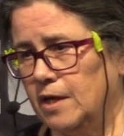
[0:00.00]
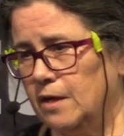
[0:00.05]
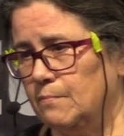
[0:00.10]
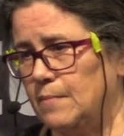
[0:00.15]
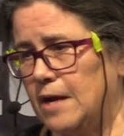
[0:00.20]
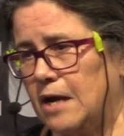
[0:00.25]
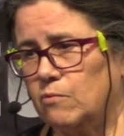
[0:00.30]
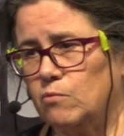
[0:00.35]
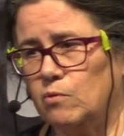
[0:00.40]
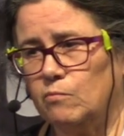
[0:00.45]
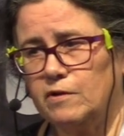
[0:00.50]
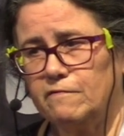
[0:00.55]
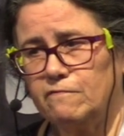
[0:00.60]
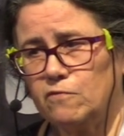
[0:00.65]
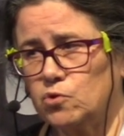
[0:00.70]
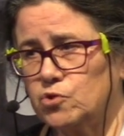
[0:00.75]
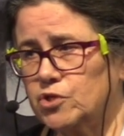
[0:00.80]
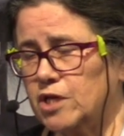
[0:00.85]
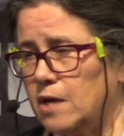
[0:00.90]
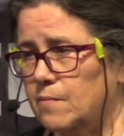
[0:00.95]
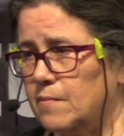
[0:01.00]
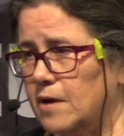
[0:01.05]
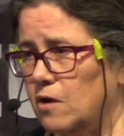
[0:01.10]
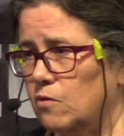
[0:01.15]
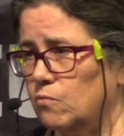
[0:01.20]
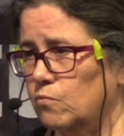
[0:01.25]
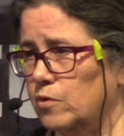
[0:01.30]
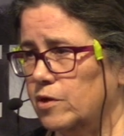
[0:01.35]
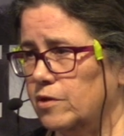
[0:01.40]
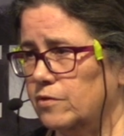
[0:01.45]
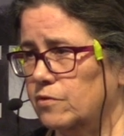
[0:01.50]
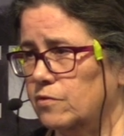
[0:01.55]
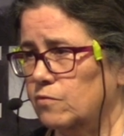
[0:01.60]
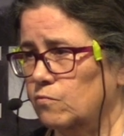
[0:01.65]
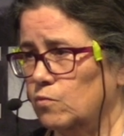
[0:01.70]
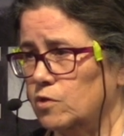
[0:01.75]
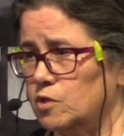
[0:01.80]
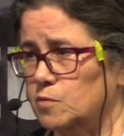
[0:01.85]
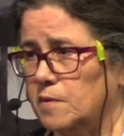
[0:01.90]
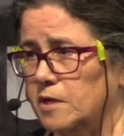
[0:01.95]
back when we first came out with
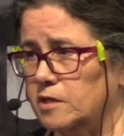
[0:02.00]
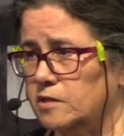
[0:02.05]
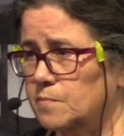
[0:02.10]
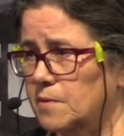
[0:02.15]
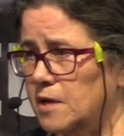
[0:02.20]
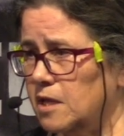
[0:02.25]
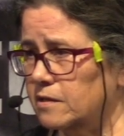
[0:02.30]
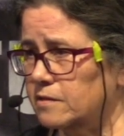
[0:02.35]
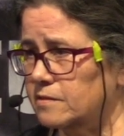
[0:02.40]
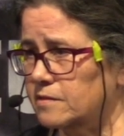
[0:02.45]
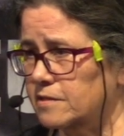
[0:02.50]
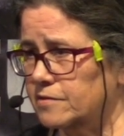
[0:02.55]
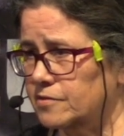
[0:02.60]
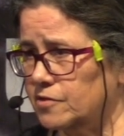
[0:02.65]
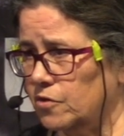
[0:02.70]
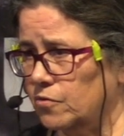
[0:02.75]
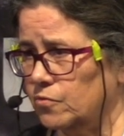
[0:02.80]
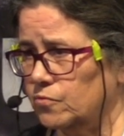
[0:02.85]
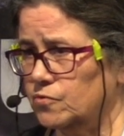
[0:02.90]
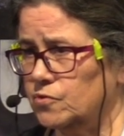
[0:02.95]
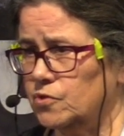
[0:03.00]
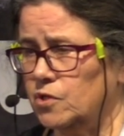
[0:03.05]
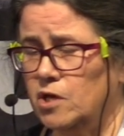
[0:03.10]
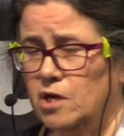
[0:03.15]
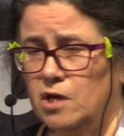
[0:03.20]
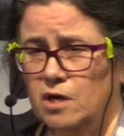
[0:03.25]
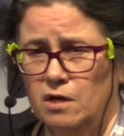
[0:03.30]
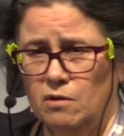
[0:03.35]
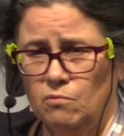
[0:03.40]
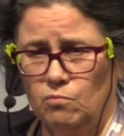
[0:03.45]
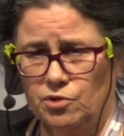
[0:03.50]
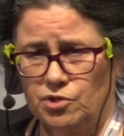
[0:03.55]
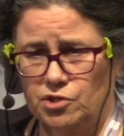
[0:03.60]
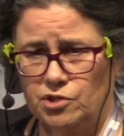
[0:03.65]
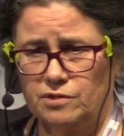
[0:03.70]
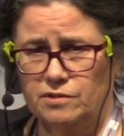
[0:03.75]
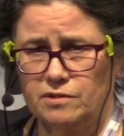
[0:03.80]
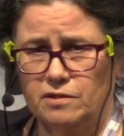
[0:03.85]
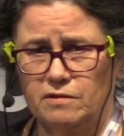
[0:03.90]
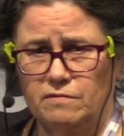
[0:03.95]
response policy zones, which
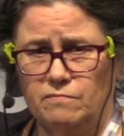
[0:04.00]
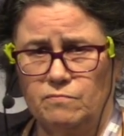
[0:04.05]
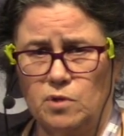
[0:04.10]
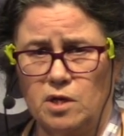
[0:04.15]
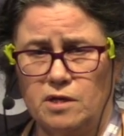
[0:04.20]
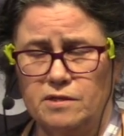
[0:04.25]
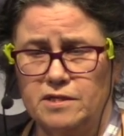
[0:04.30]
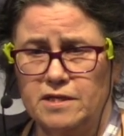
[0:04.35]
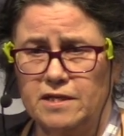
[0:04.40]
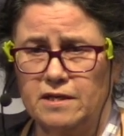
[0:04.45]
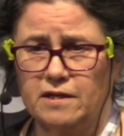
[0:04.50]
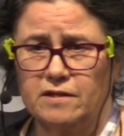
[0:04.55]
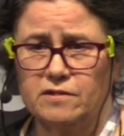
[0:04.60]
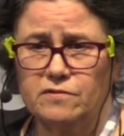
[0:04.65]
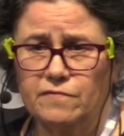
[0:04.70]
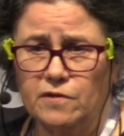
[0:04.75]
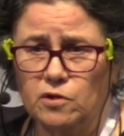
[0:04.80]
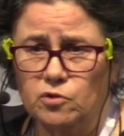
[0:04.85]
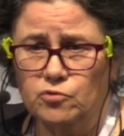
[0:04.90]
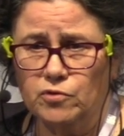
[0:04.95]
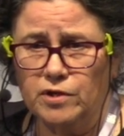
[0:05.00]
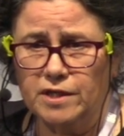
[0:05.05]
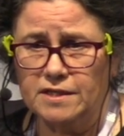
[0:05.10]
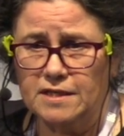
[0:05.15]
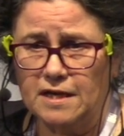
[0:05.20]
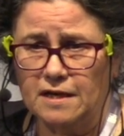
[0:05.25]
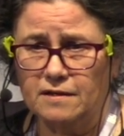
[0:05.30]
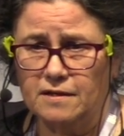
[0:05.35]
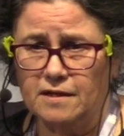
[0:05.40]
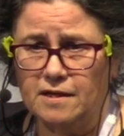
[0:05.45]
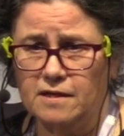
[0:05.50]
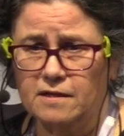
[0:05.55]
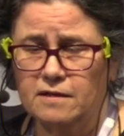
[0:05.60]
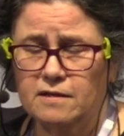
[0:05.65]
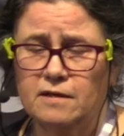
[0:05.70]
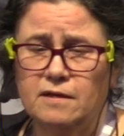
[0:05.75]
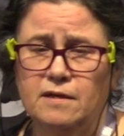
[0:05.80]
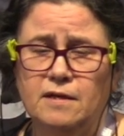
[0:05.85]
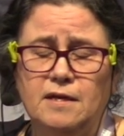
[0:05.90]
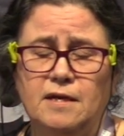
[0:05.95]
is a DNS filtering
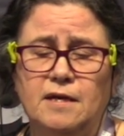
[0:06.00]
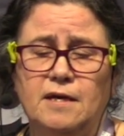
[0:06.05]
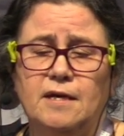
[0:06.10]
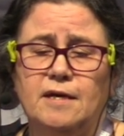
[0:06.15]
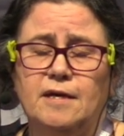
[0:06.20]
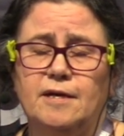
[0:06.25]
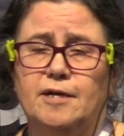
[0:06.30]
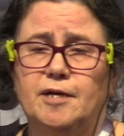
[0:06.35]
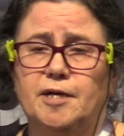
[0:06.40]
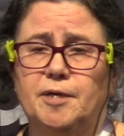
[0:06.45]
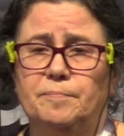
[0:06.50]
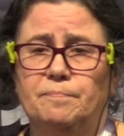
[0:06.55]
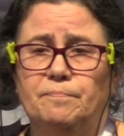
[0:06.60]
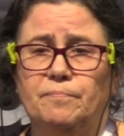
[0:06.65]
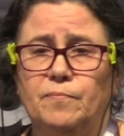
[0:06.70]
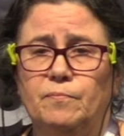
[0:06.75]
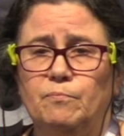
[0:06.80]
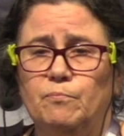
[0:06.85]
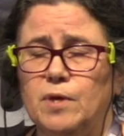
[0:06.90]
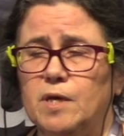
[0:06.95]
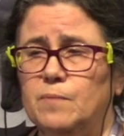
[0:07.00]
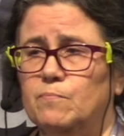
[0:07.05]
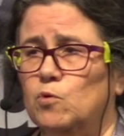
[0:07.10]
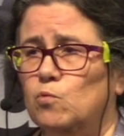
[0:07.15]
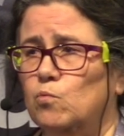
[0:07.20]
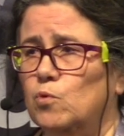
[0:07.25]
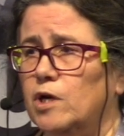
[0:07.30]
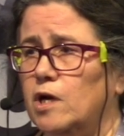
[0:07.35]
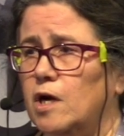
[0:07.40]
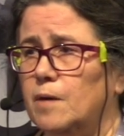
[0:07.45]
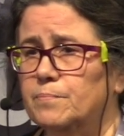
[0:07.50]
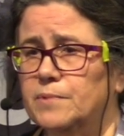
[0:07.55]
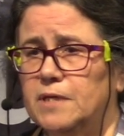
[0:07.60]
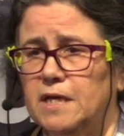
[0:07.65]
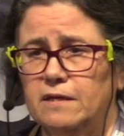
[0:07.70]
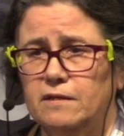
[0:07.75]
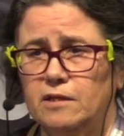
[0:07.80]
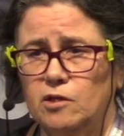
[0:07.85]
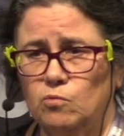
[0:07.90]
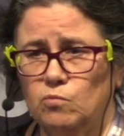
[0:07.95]
technique. People would
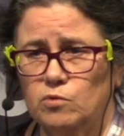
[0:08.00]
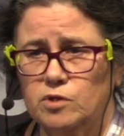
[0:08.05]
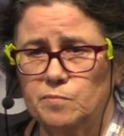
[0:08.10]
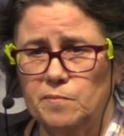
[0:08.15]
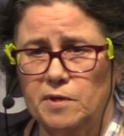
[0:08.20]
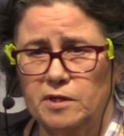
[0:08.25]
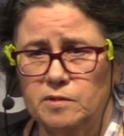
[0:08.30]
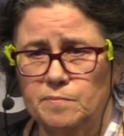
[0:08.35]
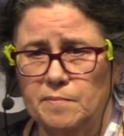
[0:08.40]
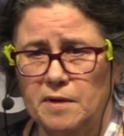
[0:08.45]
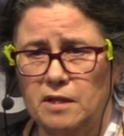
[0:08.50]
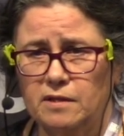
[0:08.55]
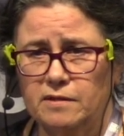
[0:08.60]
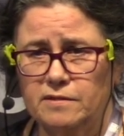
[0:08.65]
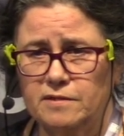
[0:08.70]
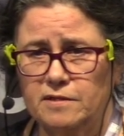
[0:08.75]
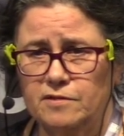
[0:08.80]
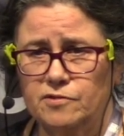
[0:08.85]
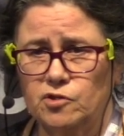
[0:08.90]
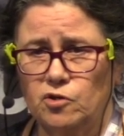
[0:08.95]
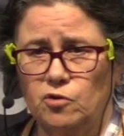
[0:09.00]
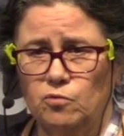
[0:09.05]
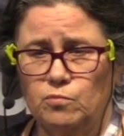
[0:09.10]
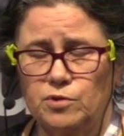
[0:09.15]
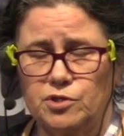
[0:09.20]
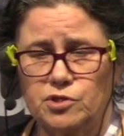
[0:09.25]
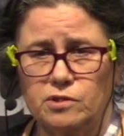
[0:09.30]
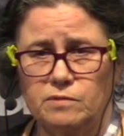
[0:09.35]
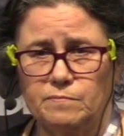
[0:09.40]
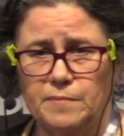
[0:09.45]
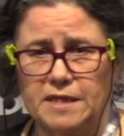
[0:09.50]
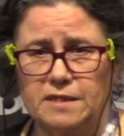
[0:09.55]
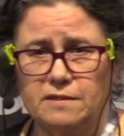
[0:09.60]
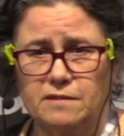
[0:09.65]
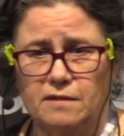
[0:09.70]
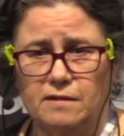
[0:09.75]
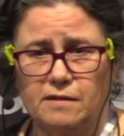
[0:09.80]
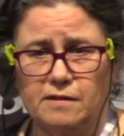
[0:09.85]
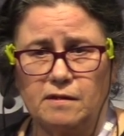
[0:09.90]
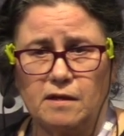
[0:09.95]
update their response policy zone, which is
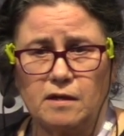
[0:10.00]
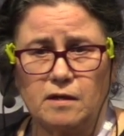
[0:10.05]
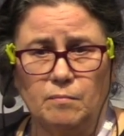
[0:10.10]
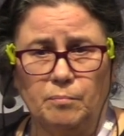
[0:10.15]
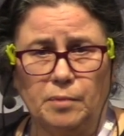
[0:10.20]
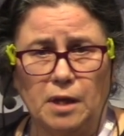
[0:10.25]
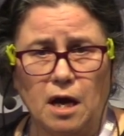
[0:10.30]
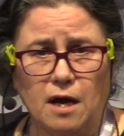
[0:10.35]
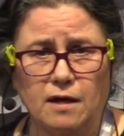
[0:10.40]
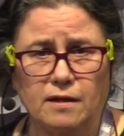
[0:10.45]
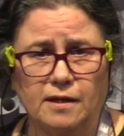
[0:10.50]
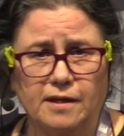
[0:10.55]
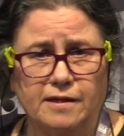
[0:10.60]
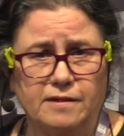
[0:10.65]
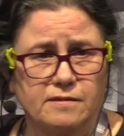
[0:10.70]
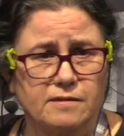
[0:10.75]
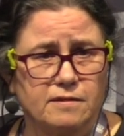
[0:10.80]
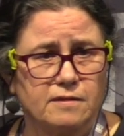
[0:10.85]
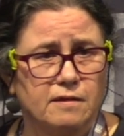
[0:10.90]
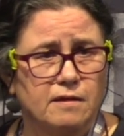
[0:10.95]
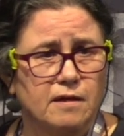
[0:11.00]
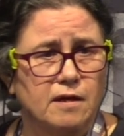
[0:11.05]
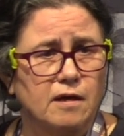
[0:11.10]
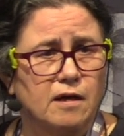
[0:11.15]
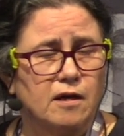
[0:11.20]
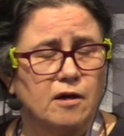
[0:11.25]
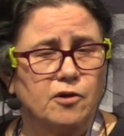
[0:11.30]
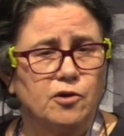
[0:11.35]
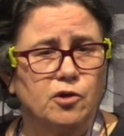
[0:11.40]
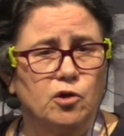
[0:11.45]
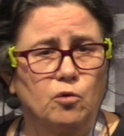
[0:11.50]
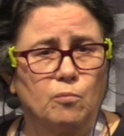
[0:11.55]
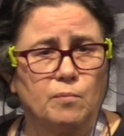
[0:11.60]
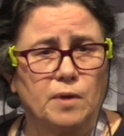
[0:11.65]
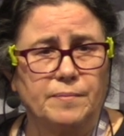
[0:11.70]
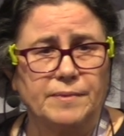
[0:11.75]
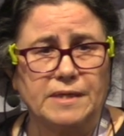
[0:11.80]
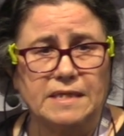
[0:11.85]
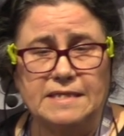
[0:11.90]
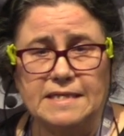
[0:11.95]
basically like a block list,
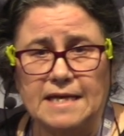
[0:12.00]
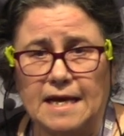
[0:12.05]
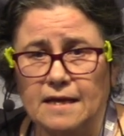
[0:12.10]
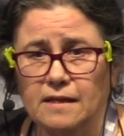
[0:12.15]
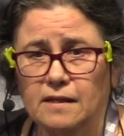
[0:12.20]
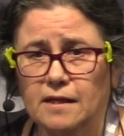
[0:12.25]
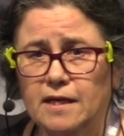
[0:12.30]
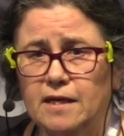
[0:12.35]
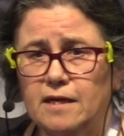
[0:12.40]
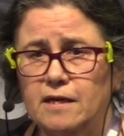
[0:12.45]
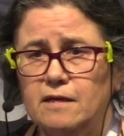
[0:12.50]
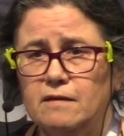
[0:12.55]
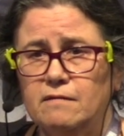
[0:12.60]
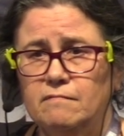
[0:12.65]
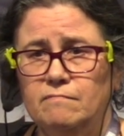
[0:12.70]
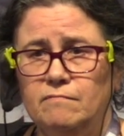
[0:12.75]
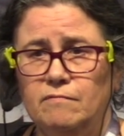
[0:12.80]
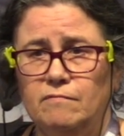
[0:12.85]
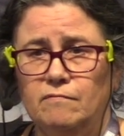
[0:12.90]
maybe daily,